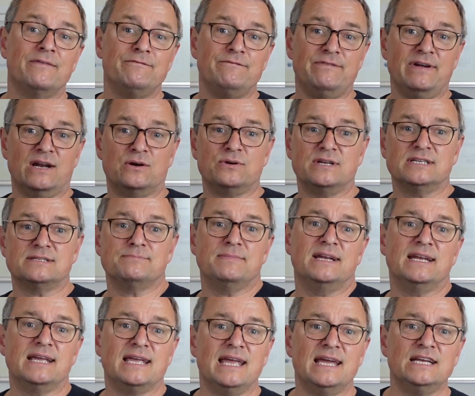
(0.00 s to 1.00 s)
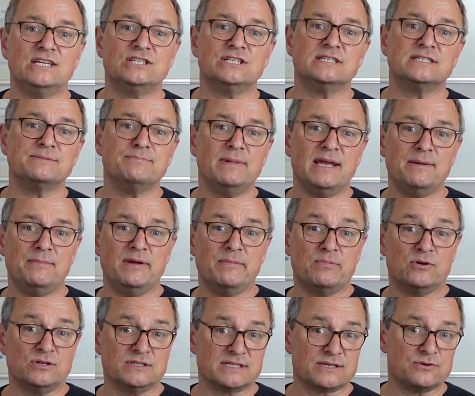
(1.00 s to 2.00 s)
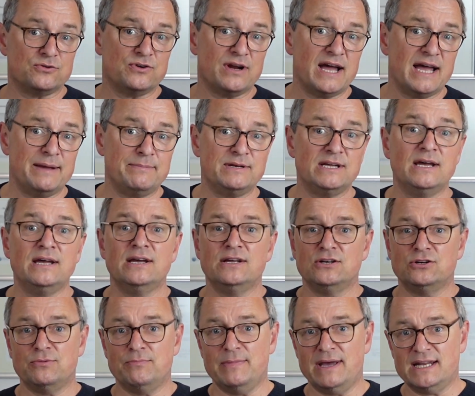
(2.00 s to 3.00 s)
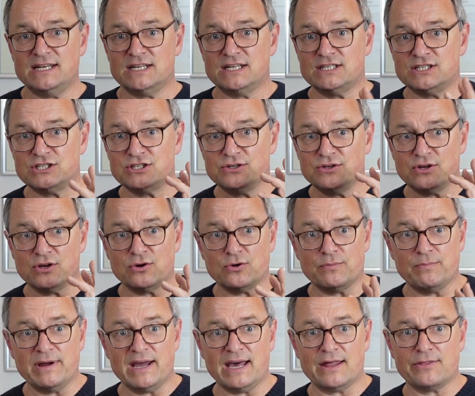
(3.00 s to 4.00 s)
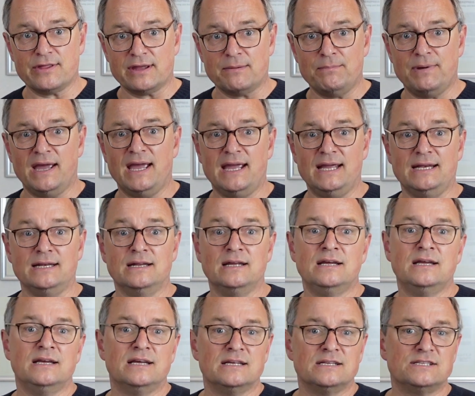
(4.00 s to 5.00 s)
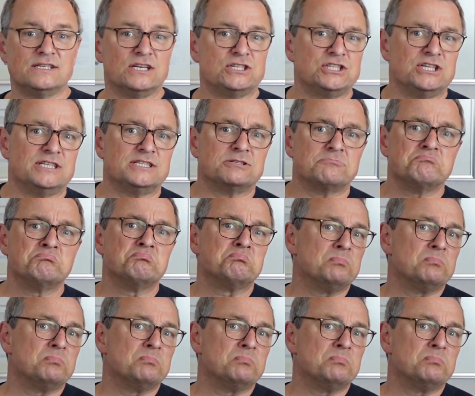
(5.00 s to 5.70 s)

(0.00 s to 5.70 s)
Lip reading: Various medications may be prescribed to manage neuropathic pain, such as